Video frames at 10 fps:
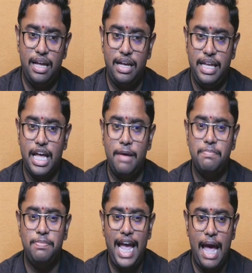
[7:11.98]

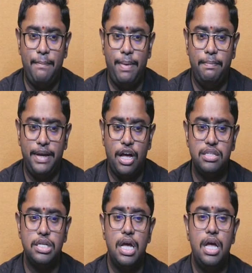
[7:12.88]
hiccups may happen,
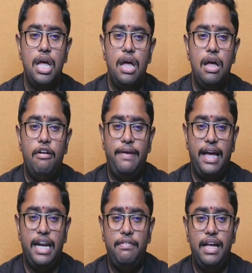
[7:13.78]
because
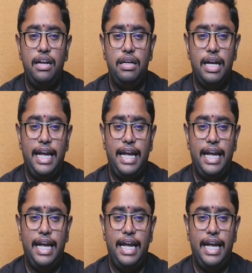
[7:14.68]
whenever